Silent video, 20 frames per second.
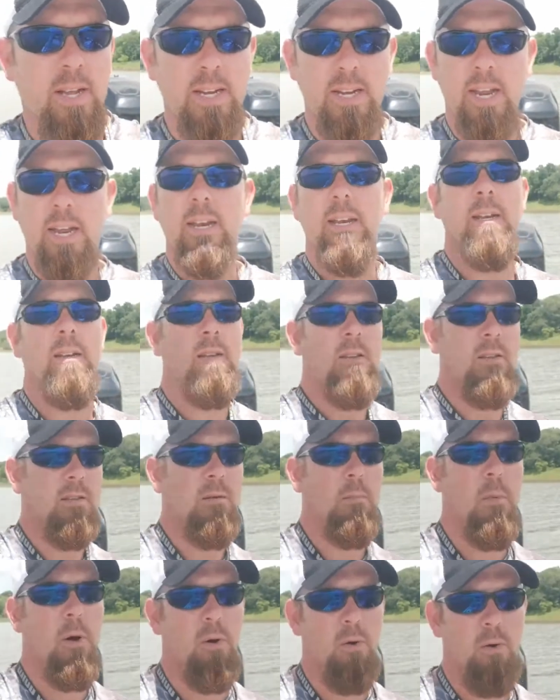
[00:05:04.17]
like that, the
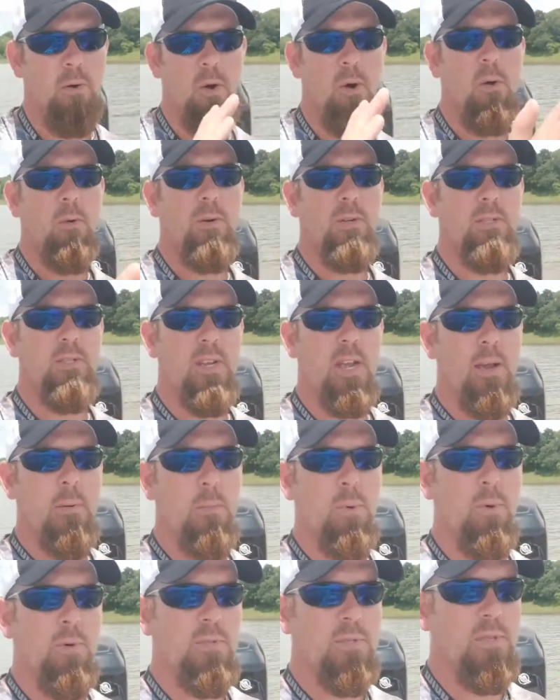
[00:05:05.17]
motor will always stay
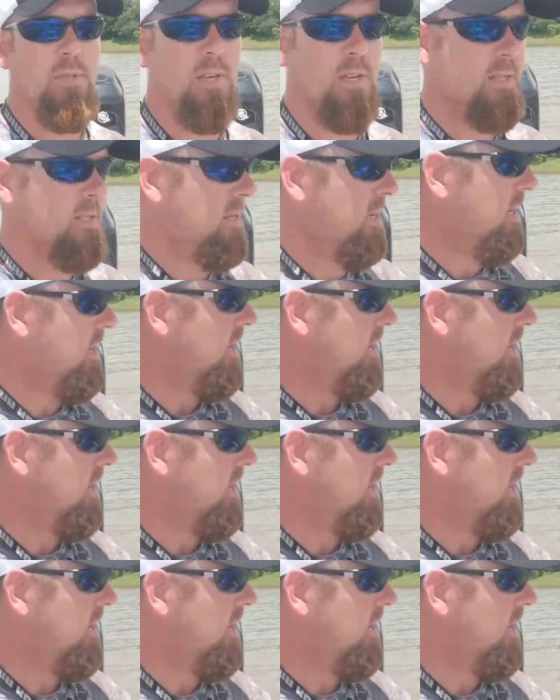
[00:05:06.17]
at 0.6.